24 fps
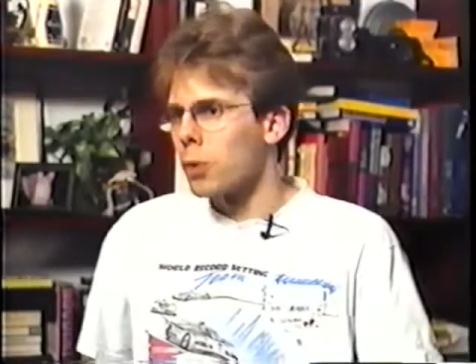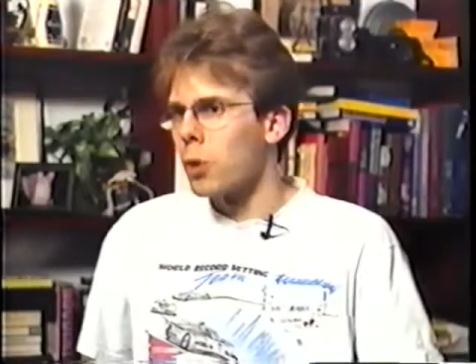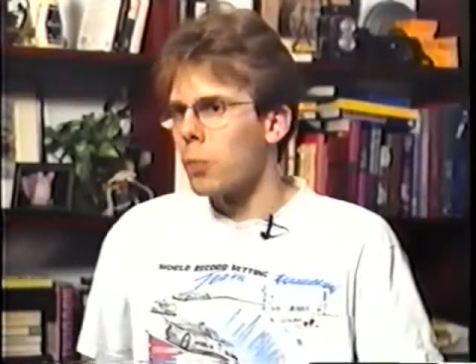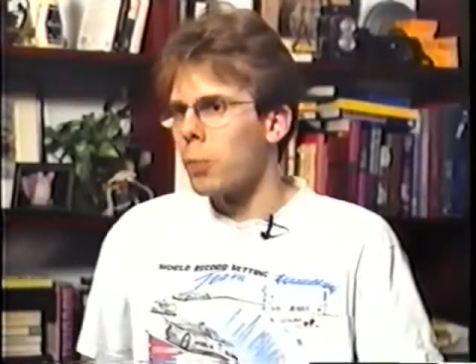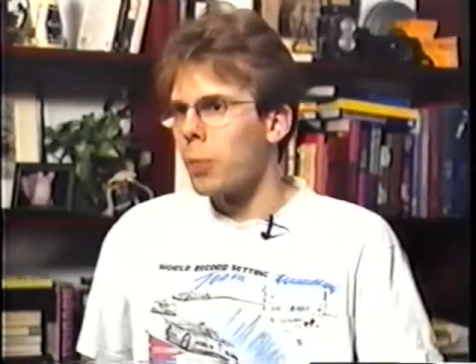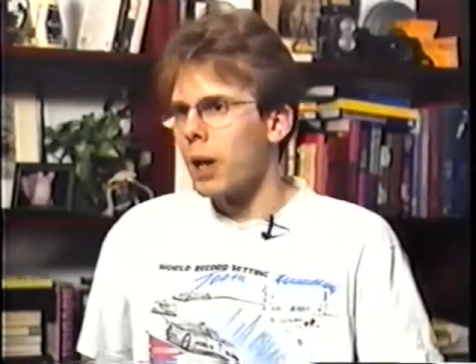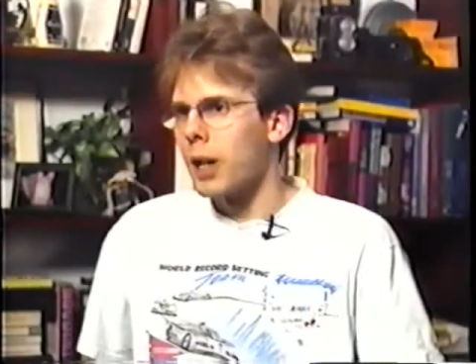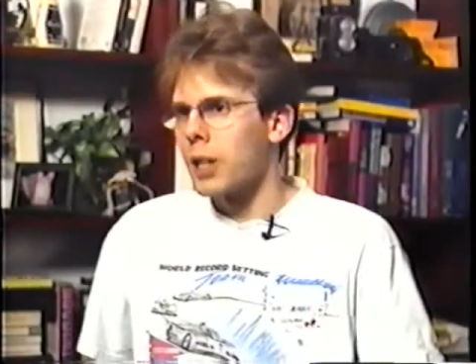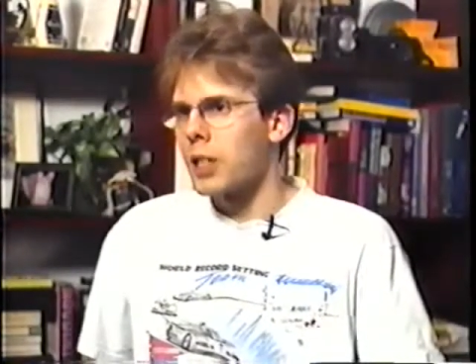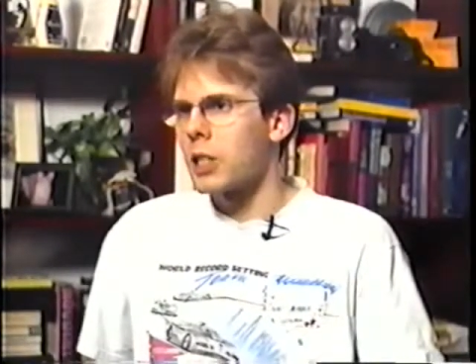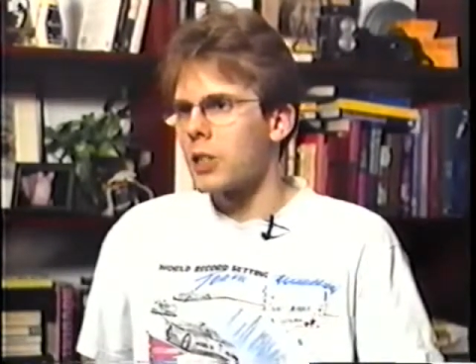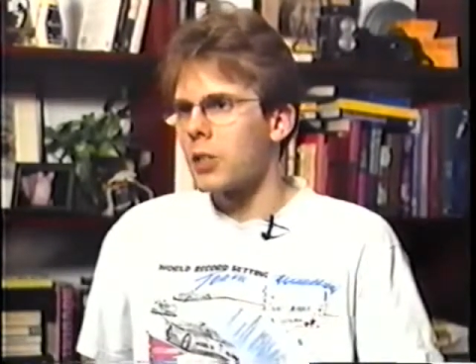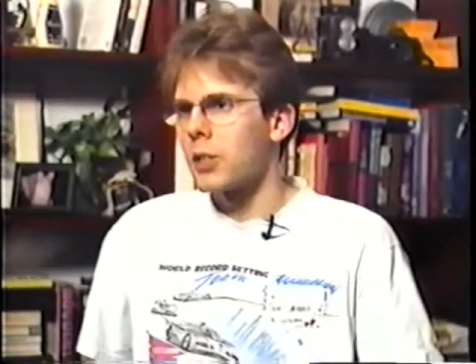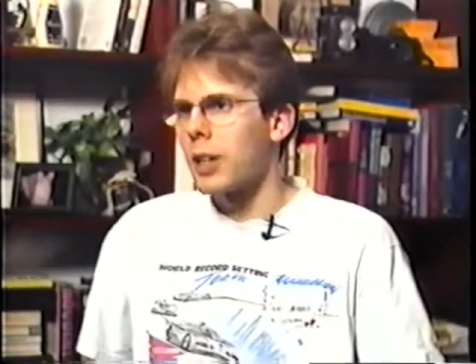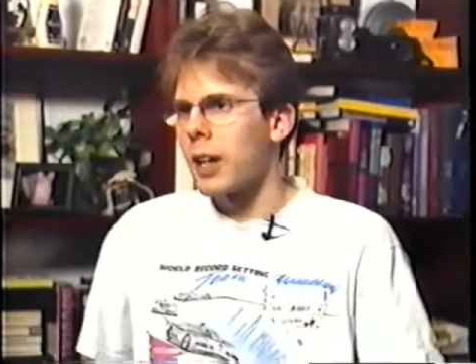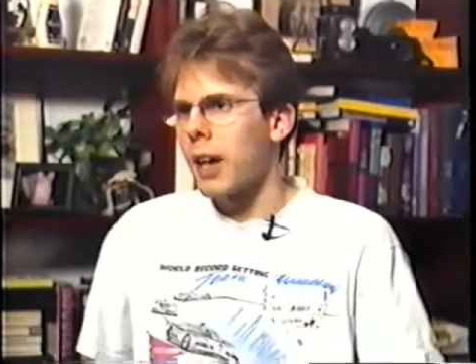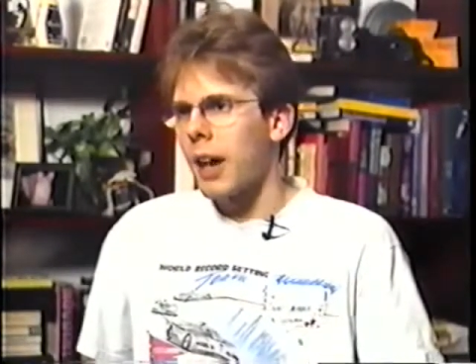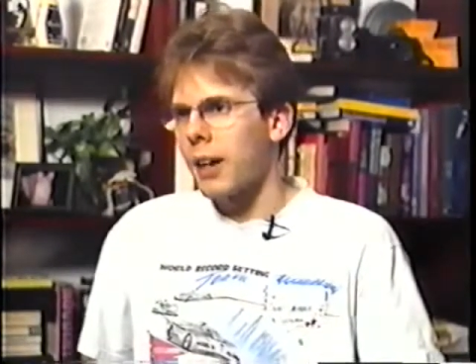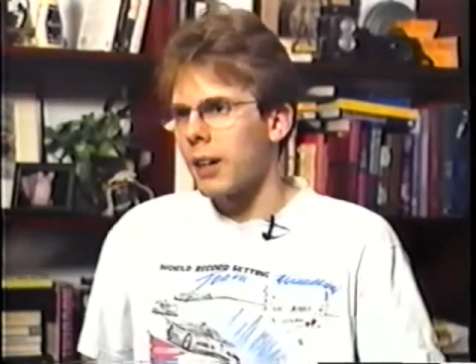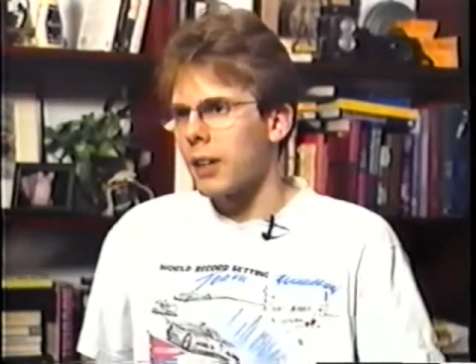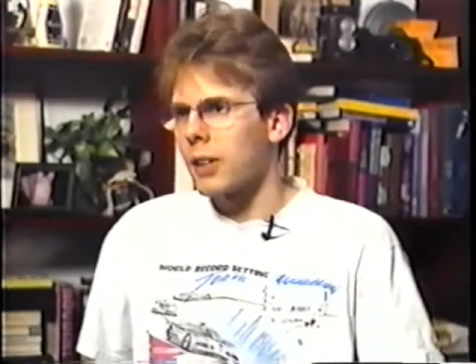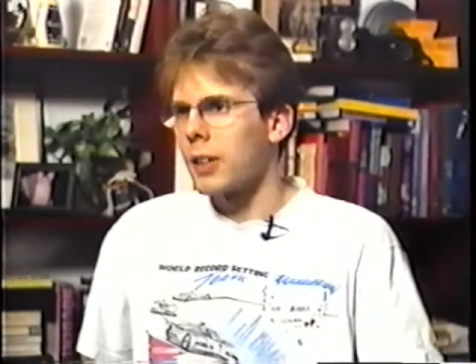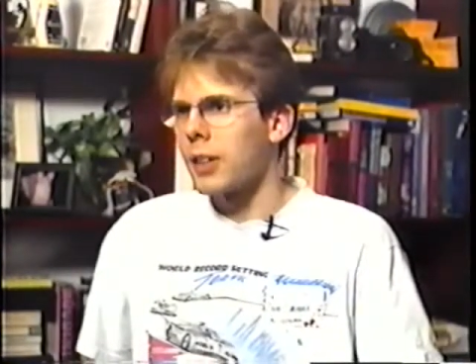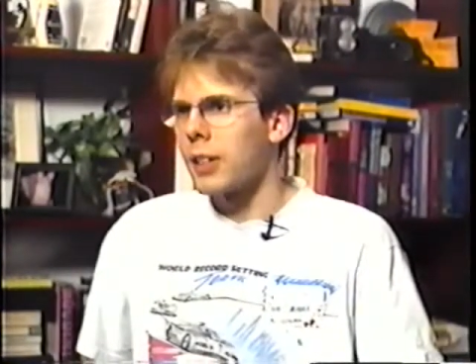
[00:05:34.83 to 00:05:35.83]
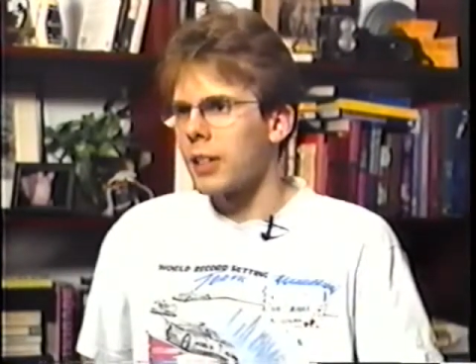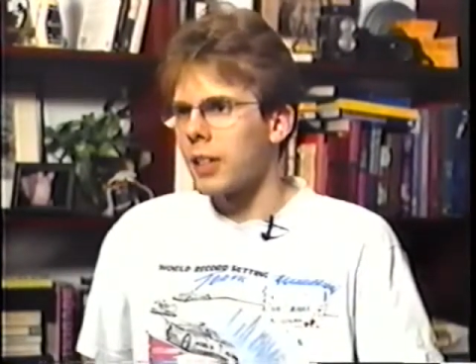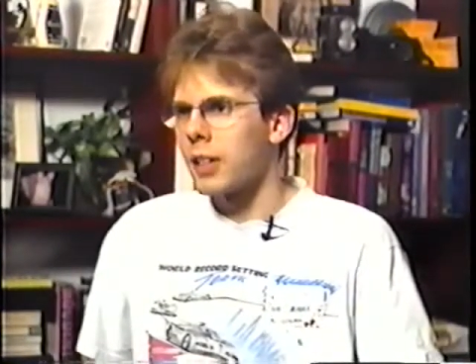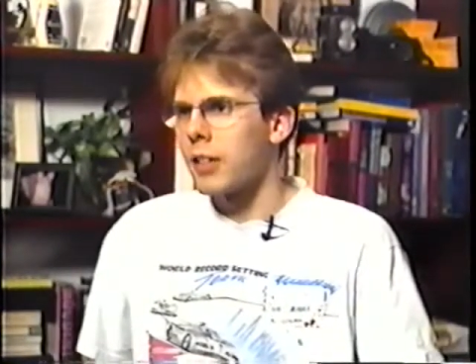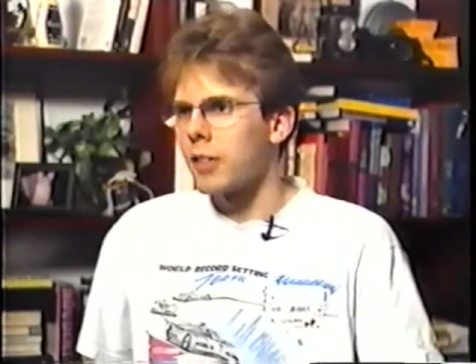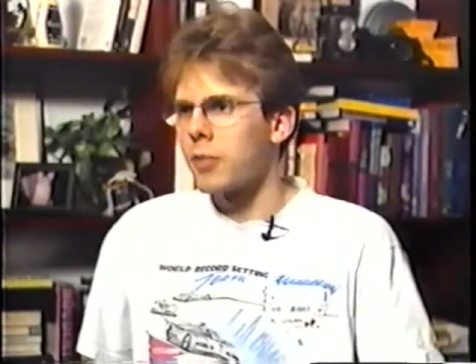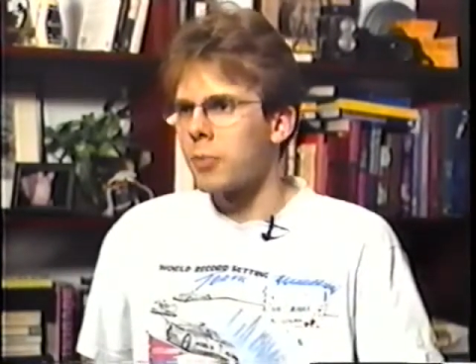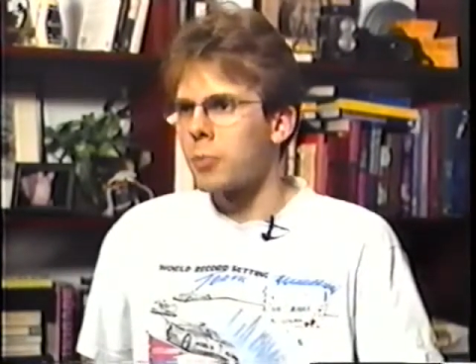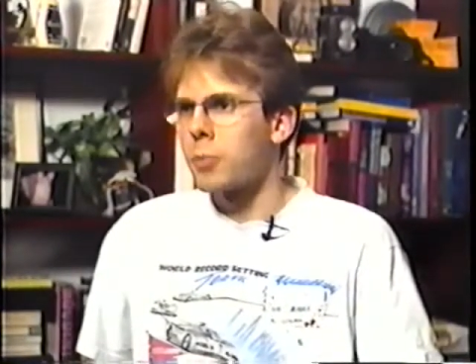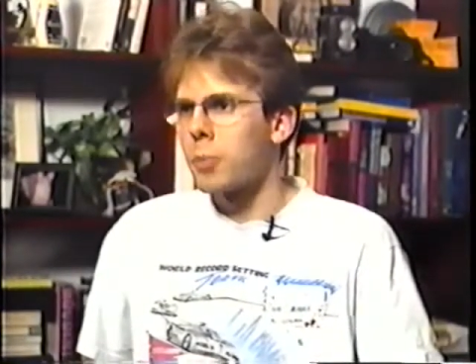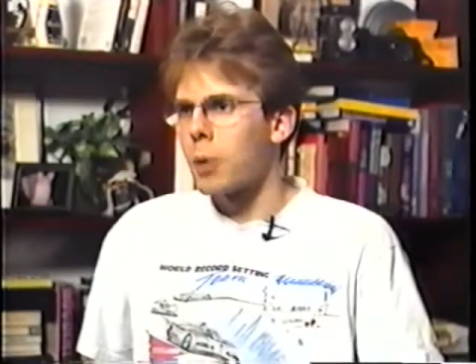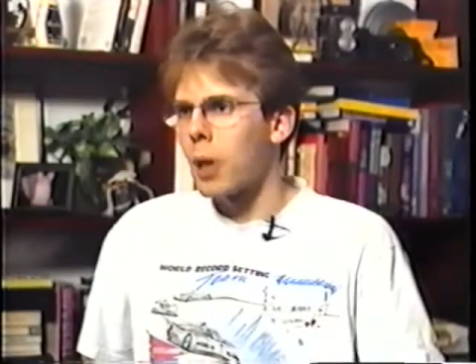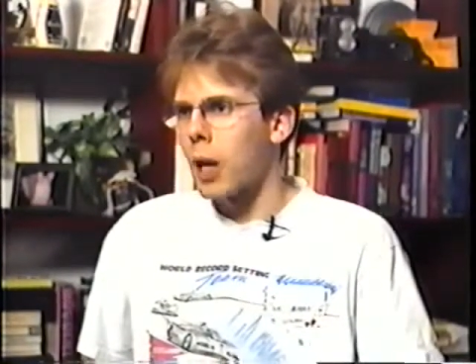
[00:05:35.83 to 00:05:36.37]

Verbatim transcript: robust in handling of